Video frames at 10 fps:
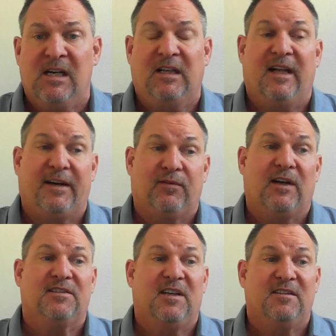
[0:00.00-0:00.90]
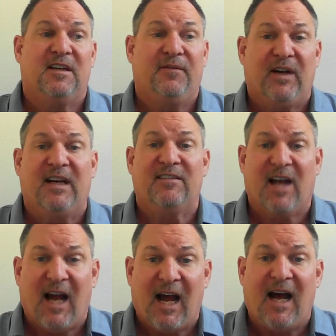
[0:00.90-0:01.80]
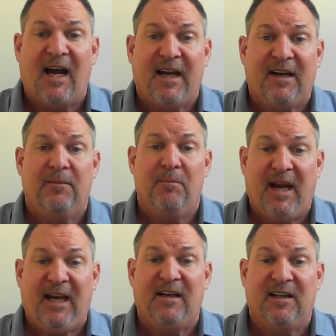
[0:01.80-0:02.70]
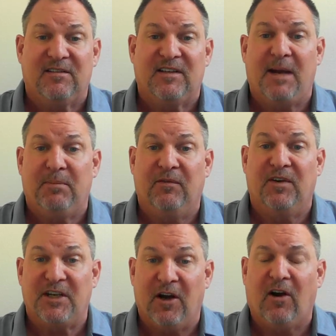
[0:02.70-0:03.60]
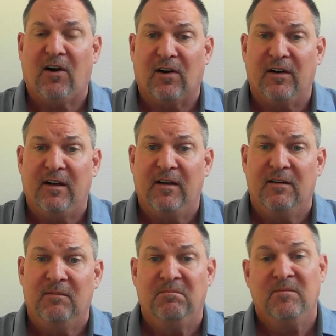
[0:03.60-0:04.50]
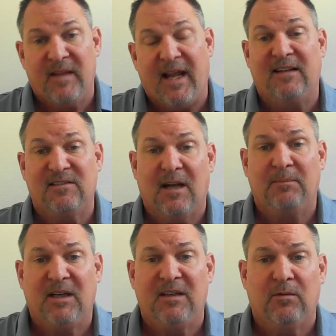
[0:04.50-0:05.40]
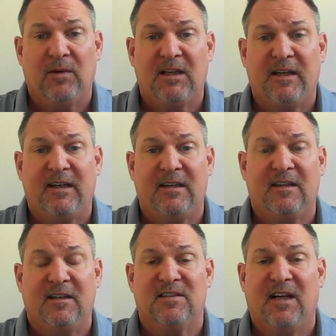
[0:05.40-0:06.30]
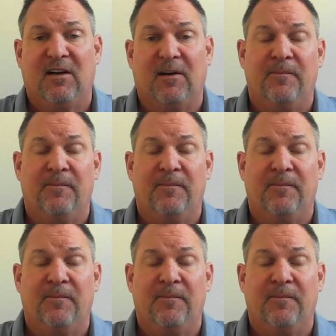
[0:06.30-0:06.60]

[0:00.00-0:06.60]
Like for instance, if it is a high maintenance type of a yard, that's something to really consider.